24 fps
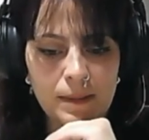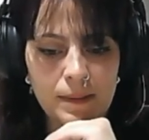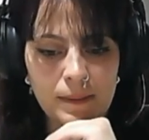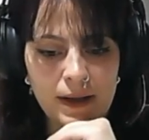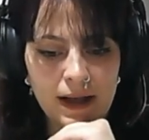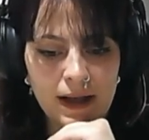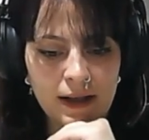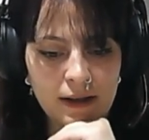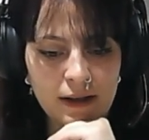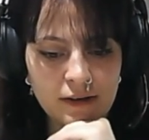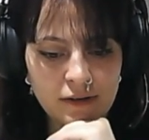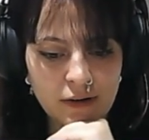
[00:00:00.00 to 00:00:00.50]

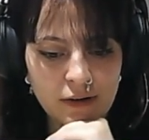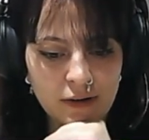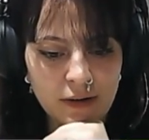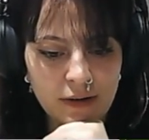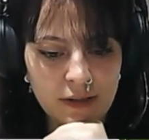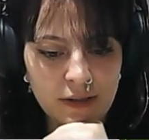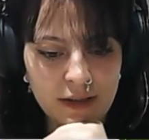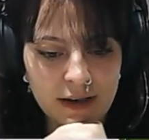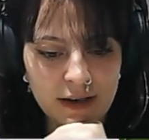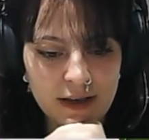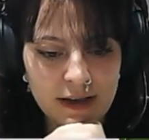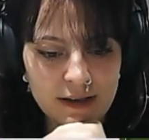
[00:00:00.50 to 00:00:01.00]
I also know
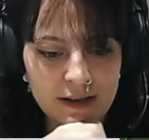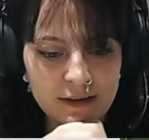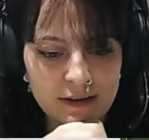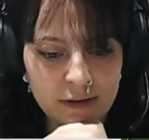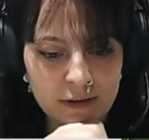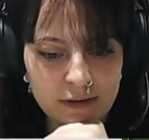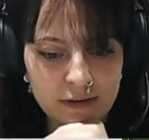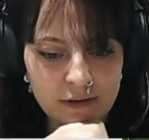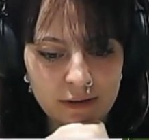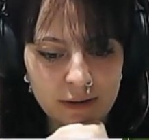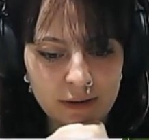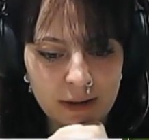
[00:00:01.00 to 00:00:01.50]
that he's
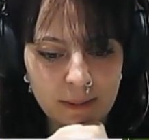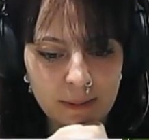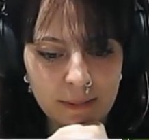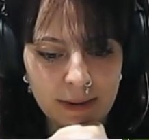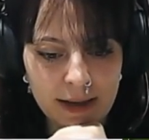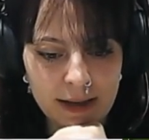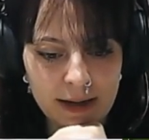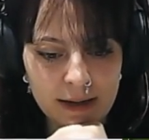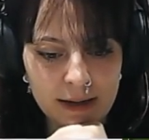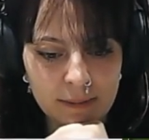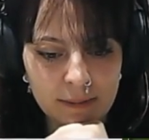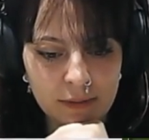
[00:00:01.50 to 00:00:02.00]
also
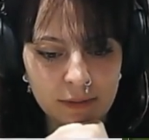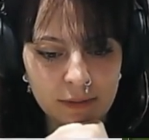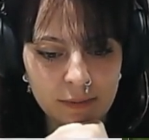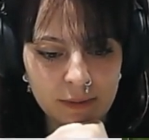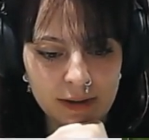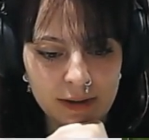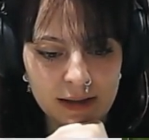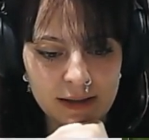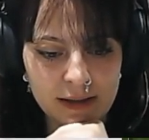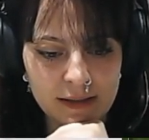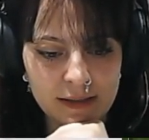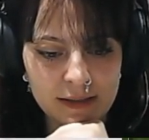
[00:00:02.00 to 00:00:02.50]
compatible
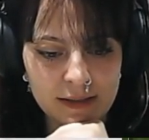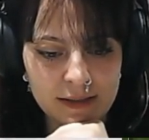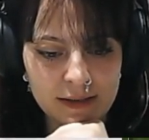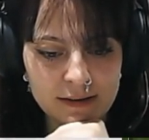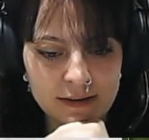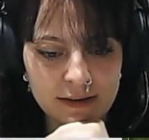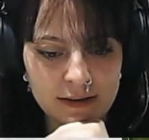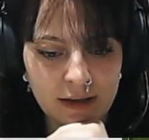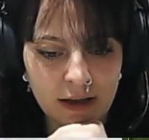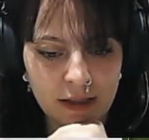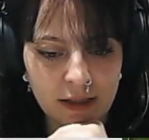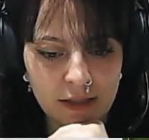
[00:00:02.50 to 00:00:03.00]
with this
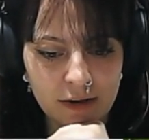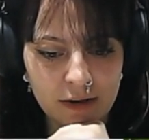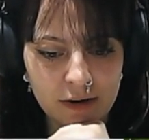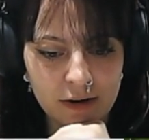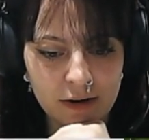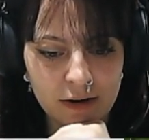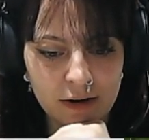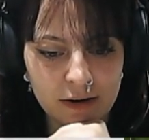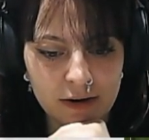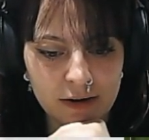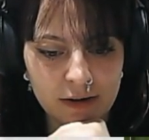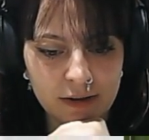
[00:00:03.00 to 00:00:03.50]
other
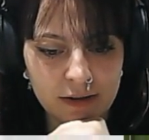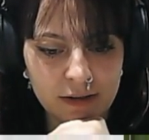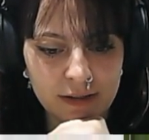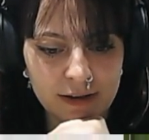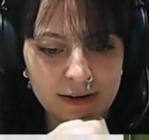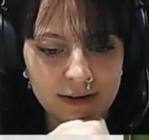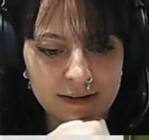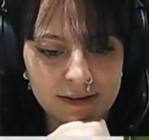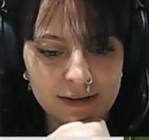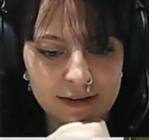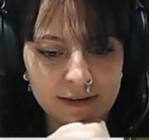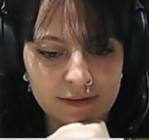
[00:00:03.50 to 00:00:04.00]
girl that
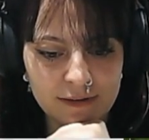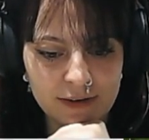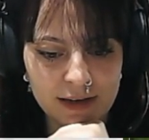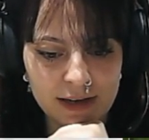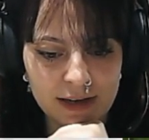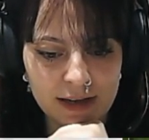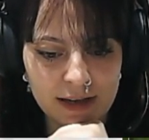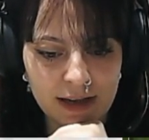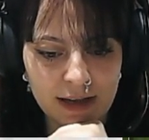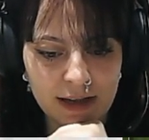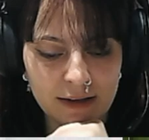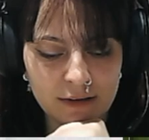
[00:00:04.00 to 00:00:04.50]
is
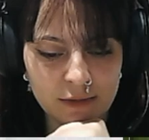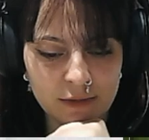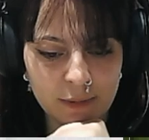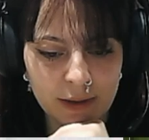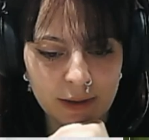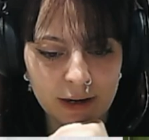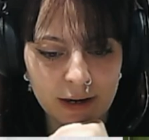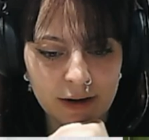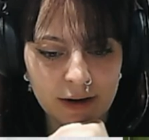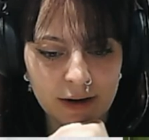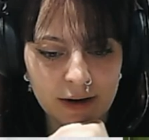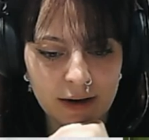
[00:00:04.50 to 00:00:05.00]
living
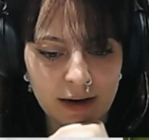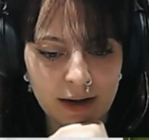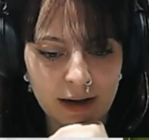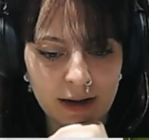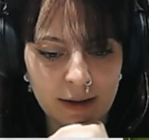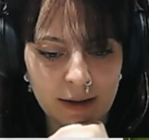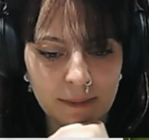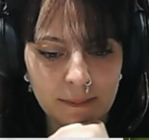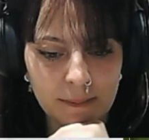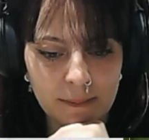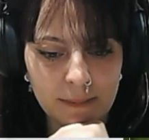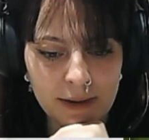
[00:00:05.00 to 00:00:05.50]
elsewhere,
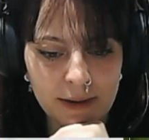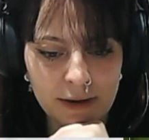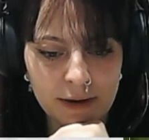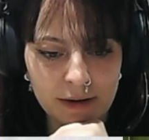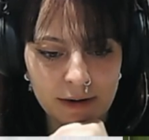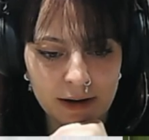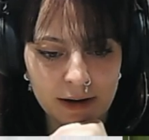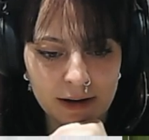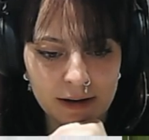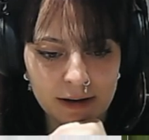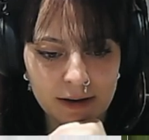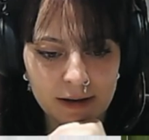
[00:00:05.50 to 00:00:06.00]

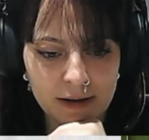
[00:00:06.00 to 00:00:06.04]
Mira.